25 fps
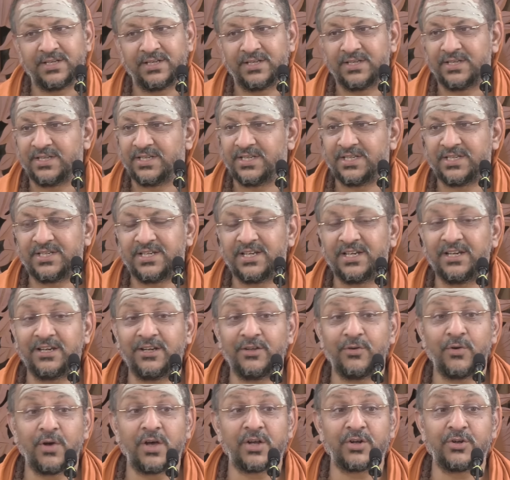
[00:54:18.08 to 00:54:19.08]
Still
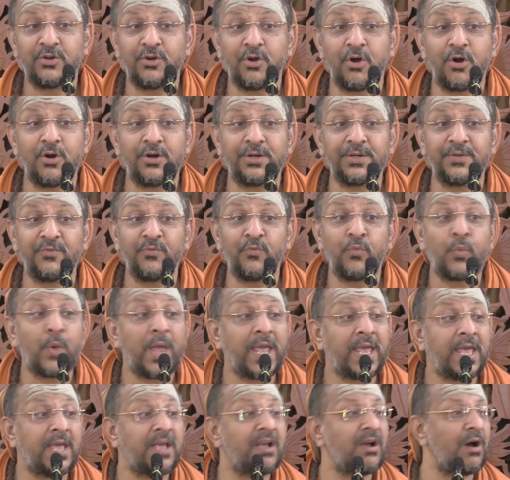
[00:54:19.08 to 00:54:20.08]
you are not
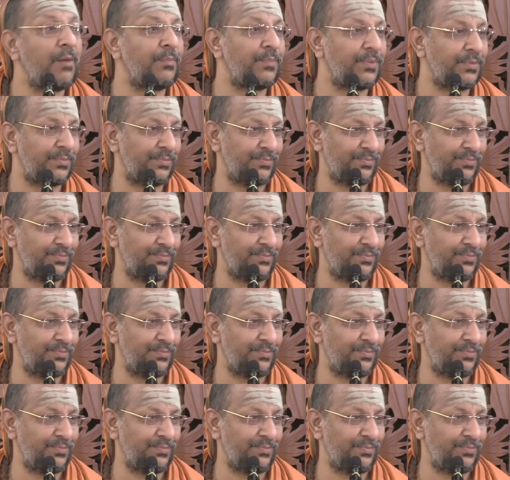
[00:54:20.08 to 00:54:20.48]
waking up.